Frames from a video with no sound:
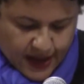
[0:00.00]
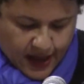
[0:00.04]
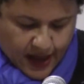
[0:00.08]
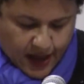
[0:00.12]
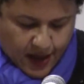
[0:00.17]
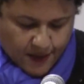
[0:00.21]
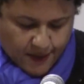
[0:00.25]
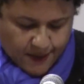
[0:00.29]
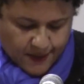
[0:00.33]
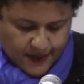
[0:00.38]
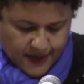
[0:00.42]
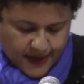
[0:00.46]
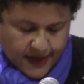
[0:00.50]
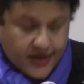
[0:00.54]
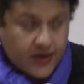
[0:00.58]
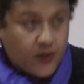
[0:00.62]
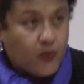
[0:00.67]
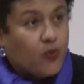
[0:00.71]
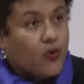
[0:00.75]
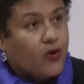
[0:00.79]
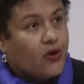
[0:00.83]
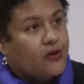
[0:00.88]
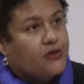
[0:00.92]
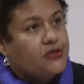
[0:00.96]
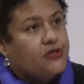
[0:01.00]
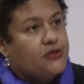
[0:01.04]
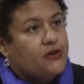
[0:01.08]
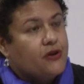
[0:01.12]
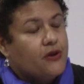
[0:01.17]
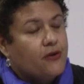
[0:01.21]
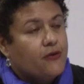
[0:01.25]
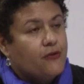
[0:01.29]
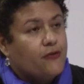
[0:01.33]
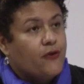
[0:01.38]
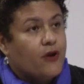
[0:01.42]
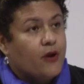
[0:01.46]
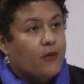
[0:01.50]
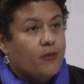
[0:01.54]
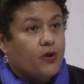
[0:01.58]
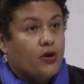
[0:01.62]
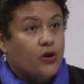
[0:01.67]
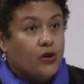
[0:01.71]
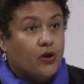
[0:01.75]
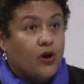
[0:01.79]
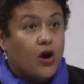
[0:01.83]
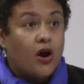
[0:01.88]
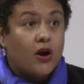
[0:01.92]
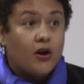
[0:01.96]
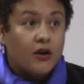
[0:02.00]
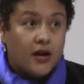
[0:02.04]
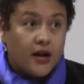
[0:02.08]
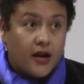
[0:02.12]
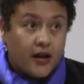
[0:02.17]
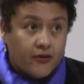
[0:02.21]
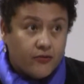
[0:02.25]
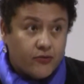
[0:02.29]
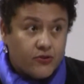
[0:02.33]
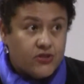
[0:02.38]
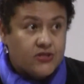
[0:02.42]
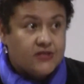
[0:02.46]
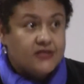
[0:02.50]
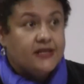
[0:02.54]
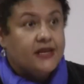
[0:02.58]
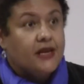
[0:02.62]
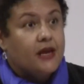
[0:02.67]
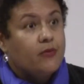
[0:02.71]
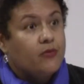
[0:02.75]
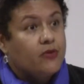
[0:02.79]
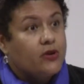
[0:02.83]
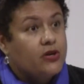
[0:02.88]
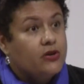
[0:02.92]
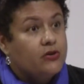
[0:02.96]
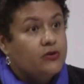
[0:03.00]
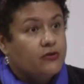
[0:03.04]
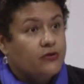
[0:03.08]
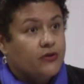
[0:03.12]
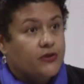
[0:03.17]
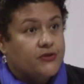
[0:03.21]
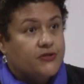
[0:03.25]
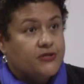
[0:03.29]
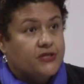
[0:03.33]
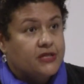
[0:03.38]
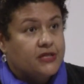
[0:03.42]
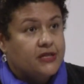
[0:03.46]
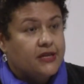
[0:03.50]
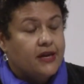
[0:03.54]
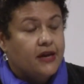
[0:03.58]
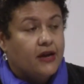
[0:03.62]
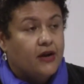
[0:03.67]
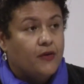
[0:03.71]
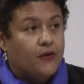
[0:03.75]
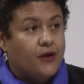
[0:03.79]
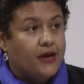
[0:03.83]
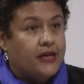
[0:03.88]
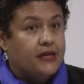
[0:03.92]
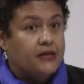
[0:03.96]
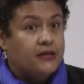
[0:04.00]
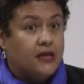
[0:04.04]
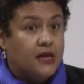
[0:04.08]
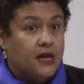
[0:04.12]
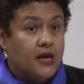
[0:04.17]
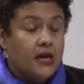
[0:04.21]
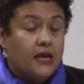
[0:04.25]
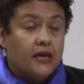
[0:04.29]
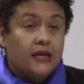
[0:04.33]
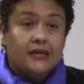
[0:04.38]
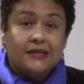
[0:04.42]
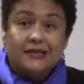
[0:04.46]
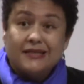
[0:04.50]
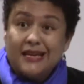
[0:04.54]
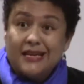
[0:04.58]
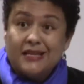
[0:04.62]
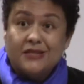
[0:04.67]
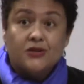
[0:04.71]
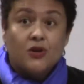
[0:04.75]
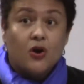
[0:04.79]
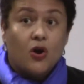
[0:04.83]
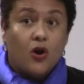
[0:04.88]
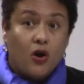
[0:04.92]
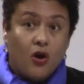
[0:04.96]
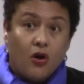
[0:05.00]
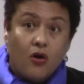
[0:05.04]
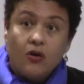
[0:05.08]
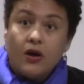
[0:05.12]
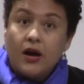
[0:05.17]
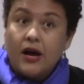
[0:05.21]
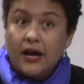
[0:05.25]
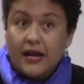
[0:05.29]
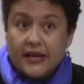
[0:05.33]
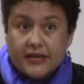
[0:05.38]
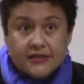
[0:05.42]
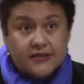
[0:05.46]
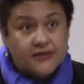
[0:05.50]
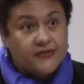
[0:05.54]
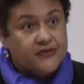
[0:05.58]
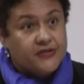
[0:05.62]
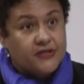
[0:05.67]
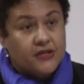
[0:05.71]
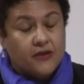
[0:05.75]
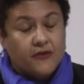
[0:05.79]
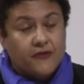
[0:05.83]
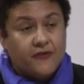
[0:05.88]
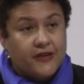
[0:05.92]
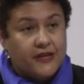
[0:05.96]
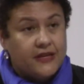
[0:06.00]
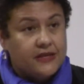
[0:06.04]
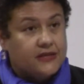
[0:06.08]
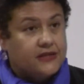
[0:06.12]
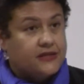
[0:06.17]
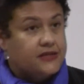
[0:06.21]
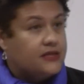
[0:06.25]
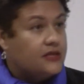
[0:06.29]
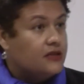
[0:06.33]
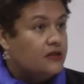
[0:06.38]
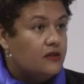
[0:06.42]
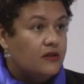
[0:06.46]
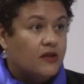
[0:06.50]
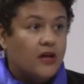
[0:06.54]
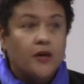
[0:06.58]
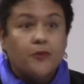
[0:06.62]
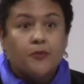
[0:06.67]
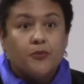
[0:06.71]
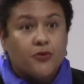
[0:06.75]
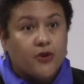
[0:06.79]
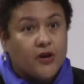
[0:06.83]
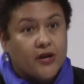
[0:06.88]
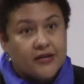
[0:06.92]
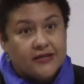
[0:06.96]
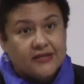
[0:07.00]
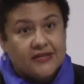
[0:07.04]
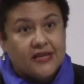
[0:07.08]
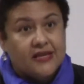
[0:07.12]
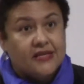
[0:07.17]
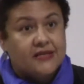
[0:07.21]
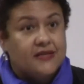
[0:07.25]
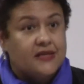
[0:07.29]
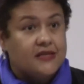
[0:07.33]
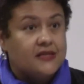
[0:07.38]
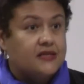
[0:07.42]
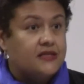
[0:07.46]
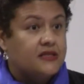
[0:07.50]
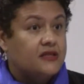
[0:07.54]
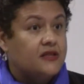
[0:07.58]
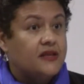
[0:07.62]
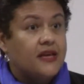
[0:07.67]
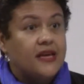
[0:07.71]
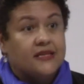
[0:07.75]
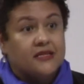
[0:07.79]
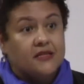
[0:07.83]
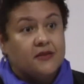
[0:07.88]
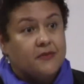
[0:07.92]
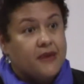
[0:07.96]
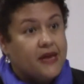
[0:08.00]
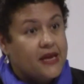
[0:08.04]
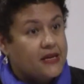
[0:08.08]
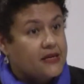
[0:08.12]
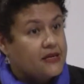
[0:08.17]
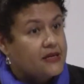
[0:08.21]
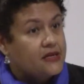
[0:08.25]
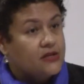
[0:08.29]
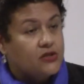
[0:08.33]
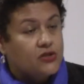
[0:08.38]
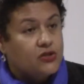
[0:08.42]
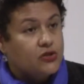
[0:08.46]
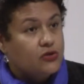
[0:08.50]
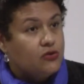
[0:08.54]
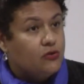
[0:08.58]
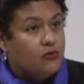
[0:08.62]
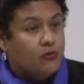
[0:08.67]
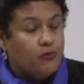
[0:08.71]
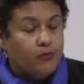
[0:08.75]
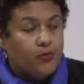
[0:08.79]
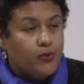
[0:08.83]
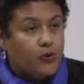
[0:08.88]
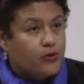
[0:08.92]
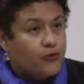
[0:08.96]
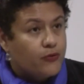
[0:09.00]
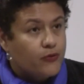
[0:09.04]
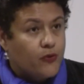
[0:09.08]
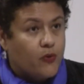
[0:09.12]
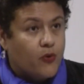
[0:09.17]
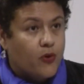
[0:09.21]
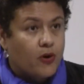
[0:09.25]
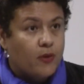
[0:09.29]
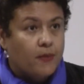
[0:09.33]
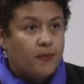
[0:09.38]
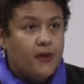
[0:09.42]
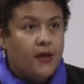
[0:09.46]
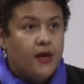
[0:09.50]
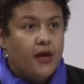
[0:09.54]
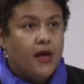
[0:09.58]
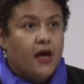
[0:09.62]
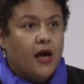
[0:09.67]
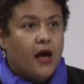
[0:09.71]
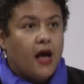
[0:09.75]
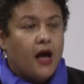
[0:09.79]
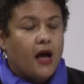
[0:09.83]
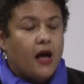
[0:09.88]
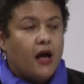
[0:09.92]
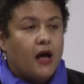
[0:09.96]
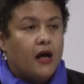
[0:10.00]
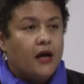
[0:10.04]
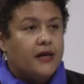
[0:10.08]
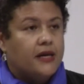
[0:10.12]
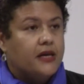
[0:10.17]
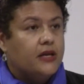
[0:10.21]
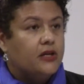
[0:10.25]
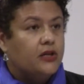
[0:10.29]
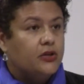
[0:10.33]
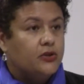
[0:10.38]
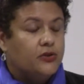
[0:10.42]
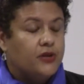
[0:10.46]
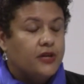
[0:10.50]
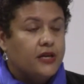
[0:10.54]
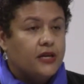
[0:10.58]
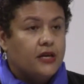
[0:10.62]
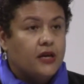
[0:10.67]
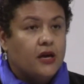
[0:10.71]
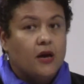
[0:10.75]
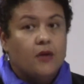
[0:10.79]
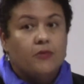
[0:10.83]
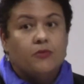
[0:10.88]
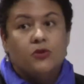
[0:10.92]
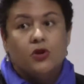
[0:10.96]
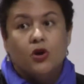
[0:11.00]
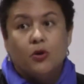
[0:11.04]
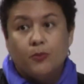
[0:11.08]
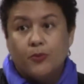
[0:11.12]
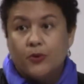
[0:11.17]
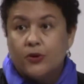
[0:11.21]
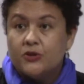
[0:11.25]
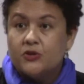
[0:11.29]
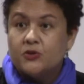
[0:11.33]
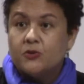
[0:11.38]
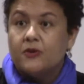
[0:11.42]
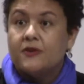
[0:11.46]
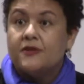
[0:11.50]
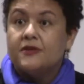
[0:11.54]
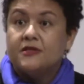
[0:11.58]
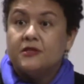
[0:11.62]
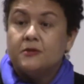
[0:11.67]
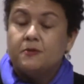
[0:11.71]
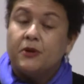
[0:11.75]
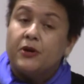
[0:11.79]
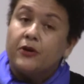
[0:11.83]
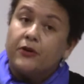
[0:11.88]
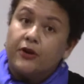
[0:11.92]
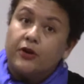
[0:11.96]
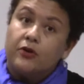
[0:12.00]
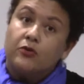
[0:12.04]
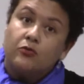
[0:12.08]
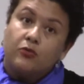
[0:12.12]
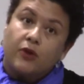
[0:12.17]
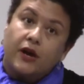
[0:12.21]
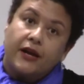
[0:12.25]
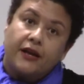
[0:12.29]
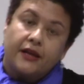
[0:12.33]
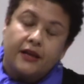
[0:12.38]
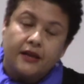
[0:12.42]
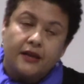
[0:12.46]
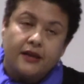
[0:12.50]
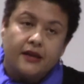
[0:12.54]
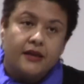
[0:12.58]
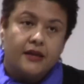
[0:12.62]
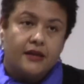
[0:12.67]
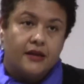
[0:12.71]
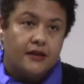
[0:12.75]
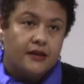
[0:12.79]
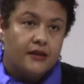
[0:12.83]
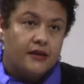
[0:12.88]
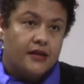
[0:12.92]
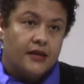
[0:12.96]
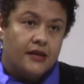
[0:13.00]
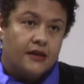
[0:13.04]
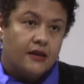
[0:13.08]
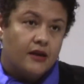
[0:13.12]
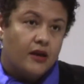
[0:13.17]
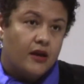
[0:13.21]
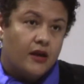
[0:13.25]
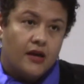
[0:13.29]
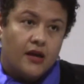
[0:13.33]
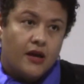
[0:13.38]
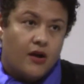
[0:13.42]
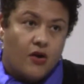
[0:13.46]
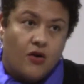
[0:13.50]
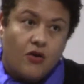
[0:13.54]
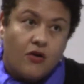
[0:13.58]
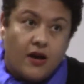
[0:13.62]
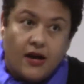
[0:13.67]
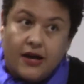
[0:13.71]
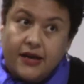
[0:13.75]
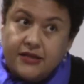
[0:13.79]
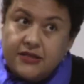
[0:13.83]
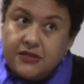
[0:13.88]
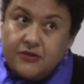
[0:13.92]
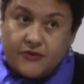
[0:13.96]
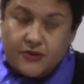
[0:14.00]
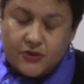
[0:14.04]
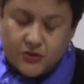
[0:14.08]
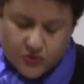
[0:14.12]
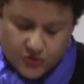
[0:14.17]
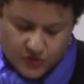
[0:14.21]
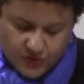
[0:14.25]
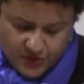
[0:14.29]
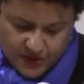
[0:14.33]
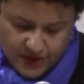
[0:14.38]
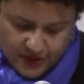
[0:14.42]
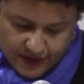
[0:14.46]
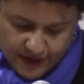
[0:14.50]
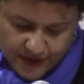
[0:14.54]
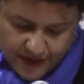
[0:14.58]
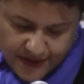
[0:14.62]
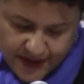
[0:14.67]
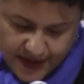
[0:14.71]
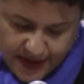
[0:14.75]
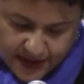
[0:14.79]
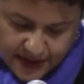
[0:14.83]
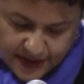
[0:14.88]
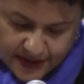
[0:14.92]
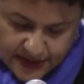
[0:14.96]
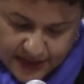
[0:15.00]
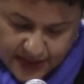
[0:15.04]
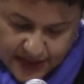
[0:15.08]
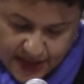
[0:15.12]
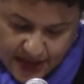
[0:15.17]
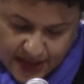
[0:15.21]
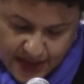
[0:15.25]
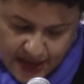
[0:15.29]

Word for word: Um, he worked uh, from her archive, which is at Emory University now, and contains all kinds of stuff that is still unprocessed, that still hasn't made it into book form, uh, including um, notebooks with spirit writing in it, and all kinds of extraordinary things.